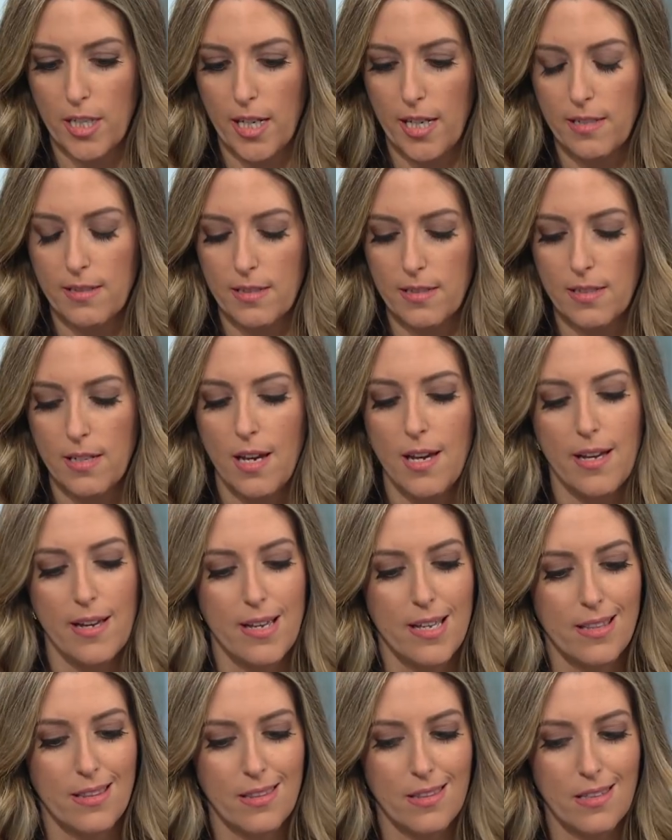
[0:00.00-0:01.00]
cases.
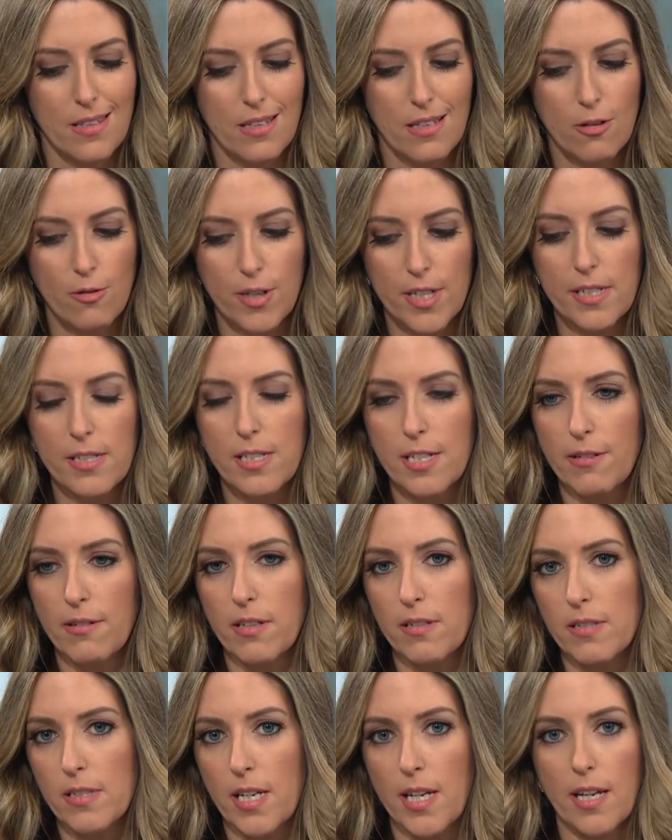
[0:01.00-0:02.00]
The critics here
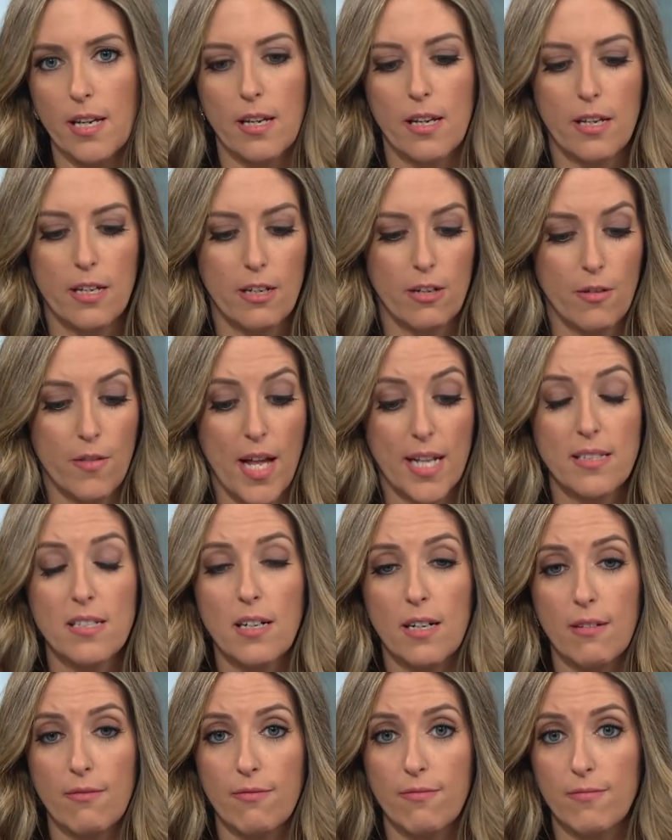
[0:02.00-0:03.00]
are saying, you know, that's
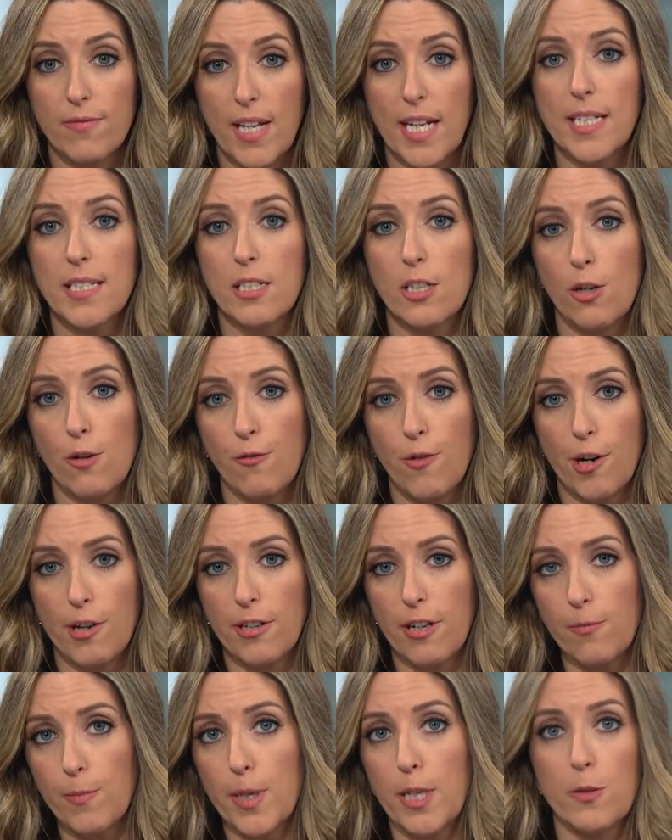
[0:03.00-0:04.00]
not that doesn't go far
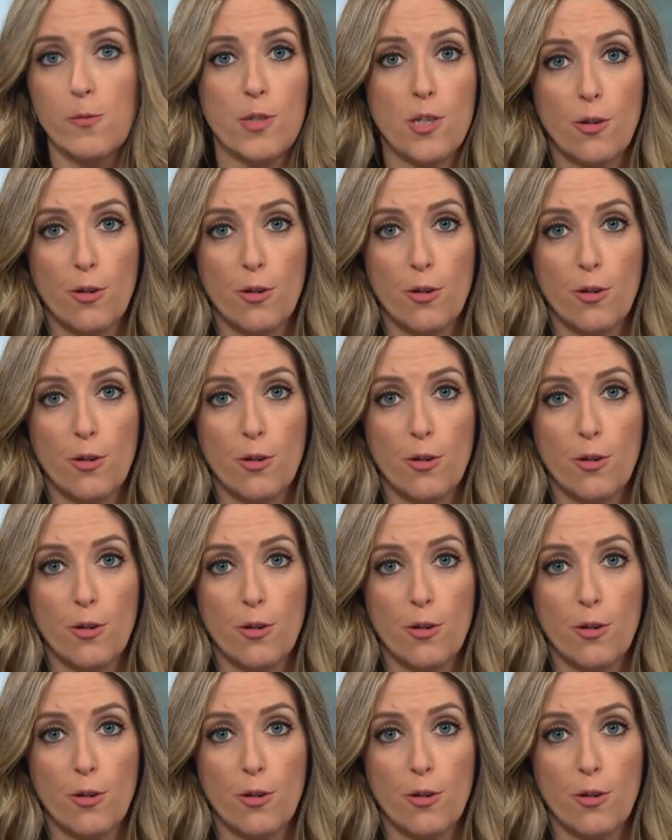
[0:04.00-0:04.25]
enough because when you